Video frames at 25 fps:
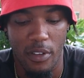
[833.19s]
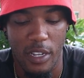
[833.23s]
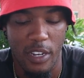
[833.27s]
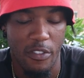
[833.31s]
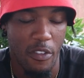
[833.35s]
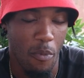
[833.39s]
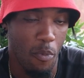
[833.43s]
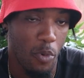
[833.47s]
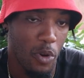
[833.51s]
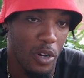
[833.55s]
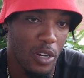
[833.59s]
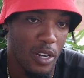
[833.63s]
And if
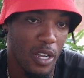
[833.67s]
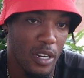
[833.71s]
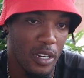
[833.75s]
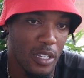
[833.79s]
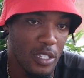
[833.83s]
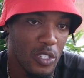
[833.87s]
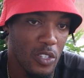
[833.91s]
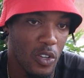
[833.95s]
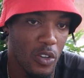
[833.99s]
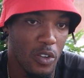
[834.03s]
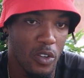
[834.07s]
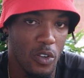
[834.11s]
you put it under
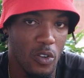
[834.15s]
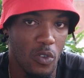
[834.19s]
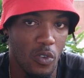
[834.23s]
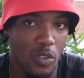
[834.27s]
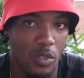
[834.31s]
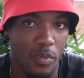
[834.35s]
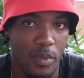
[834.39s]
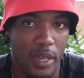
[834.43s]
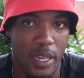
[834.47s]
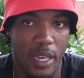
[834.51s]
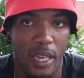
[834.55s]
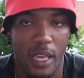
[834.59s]
certain
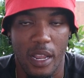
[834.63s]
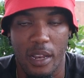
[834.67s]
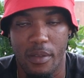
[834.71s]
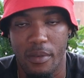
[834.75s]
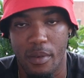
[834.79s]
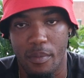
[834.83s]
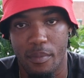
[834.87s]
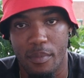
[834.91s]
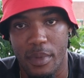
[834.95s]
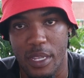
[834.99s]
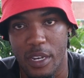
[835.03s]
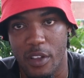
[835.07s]
clothes, it may get a
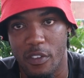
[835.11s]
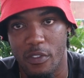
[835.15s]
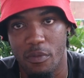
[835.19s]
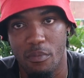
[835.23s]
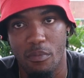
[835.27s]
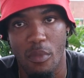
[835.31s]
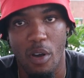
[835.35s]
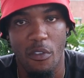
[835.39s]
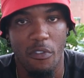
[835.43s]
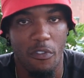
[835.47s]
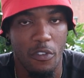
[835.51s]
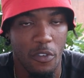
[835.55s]
bit of
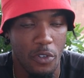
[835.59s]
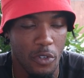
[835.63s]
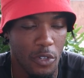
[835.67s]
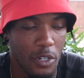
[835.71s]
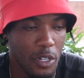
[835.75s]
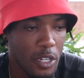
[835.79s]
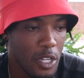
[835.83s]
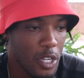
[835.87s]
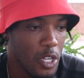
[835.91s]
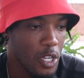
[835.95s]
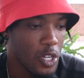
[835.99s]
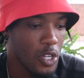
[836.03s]

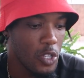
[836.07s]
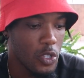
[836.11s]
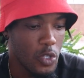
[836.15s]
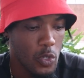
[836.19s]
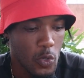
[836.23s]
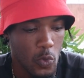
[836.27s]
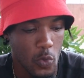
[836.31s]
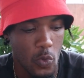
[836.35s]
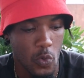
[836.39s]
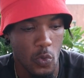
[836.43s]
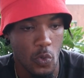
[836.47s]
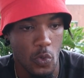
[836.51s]
muffled
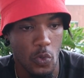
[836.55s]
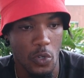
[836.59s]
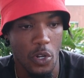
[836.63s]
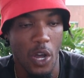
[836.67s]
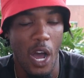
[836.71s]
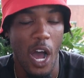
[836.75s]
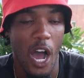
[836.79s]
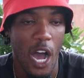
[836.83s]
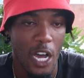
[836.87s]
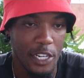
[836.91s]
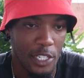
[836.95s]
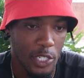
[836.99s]
to the
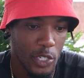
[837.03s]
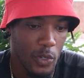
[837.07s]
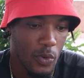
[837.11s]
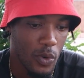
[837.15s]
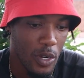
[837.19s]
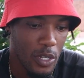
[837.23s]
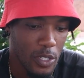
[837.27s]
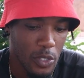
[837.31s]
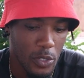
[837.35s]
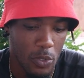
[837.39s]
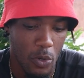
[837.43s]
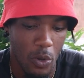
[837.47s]
audio
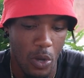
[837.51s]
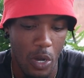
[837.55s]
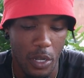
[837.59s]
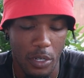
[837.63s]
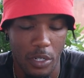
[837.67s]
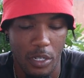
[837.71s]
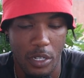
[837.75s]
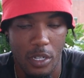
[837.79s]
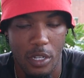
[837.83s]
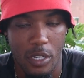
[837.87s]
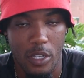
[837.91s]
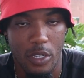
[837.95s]
and so
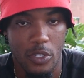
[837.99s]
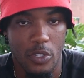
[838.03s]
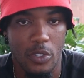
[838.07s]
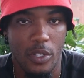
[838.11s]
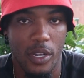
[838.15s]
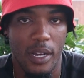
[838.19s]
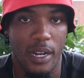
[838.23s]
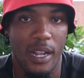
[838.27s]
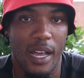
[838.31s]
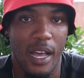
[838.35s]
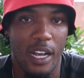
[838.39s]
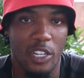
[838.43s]
on. So
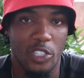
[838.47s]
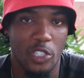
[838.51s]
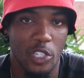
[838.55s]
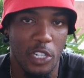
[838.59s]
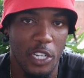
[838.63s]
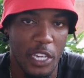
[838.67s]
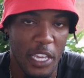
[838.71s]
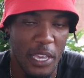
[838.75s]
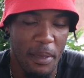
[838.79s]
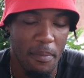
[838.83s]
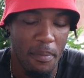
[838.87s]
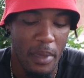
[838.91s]
you gotta
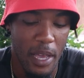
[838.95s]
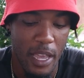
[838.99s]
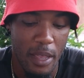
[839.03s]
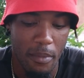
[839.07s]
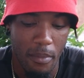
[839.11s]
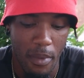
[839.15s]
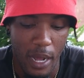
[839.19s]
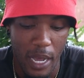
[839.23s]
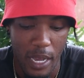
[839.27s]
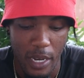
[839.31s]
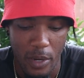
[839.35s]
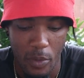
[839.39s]
actually keep that
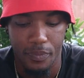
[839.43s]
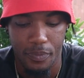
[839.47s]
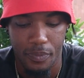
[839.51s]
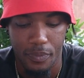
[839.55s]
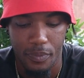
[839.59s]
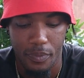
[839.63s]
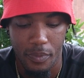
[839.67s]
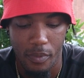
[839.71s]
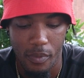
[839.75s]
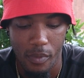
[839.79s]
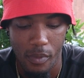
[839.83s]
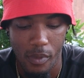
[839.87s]
in mind.
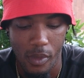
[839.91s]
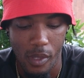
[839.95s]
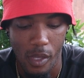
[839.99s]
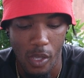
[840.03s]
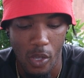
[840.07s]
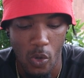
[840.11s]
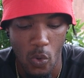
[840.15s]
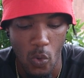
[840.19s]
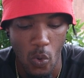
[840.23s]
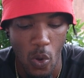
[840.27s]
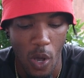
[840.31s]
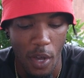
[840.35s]

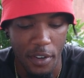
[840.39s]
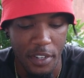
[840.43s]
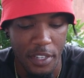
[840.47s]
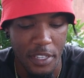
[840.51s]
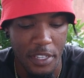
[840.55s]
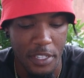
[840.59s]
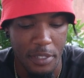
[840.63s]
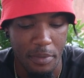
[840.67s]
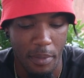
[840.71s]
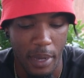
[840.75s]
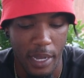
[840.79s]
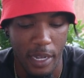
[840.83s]
Who are
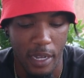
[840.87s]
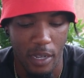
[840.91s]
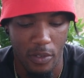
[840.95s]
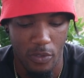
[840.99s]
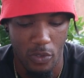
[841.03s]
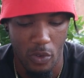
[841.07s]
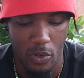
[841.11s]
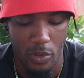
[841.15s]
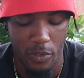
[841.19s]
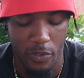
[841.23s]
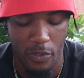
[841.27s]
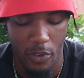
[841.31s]
these
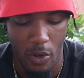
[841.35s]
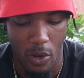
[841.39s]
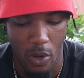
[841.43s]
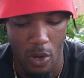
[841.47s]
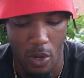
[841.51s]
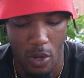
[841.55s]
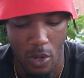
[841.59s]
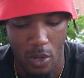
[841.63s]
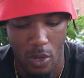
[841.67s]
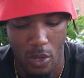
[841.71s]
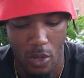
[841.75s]
microphones for?